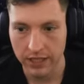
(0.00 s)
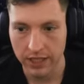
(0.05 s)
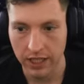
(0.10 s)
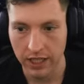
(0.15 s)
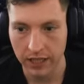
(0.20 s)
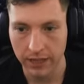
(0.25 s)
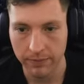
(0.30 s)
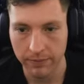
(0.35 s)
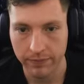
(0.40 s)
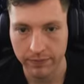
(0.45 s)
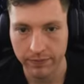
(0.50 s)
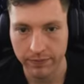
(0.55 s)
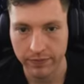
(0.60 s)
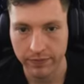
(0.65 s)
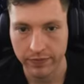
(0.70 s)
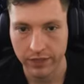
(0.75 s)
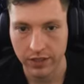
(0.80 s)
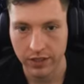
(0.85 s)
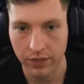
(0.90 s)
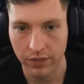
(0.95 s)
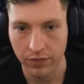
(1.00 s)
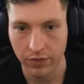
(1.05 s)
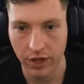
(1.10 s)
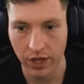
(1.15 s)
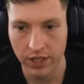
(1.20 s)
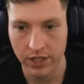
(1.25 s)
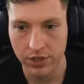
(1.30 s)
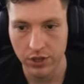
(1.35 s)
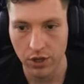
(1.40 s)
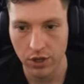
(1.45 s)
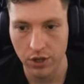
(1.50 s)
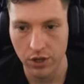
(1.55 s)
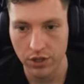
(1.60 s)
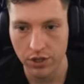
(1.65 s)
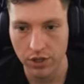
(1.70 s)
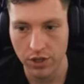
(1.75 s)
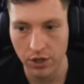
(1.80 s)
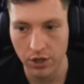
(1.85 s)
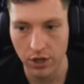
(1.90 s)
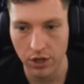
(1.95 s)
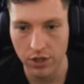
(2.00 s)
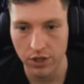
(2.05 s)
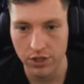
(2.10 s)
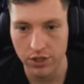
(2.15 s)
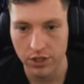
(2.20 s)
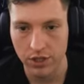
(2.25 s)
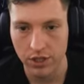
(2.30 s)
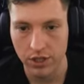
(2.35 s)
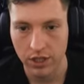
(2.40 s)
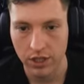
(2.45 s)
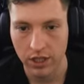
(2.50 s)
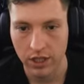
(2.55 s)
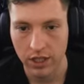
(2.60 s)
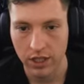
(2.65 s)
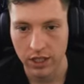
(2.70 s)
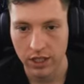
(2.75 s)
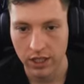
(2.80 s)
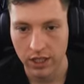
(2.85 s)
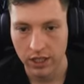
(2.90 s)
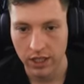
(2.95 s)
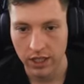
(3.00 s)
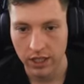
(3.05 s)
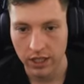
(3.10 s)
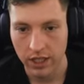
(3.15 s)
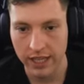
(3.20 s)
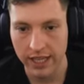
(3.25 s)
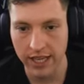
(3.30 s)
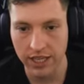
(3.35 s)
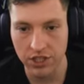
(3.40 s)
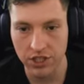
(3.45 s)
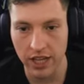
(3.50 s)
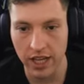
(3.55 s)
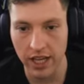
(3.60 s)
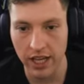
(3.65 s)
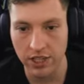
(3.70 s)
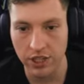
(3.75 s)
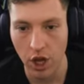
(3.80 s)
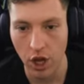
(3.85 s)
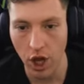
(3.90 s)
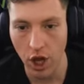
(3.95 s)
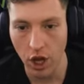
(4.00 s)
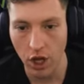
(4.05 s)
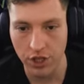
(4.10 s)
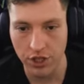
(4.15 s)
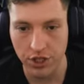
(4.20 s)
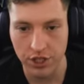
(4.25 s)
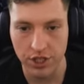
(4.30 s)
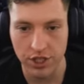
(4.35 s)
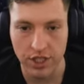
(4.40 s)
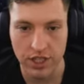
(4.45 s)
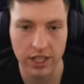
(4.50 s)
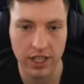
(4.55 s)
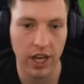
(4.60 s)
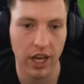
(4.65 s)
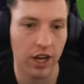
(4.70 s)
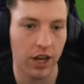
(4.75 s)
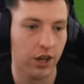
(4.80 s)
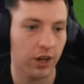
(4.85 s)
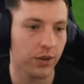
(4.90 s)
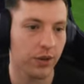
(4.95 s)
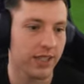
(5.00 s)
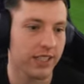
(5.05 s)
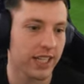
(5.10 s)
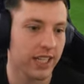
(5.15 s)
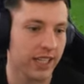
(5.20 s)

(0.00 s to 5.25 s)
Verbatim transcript: picks it up. Finds Hirst, Hirst. He gets there, it's Hirst! No,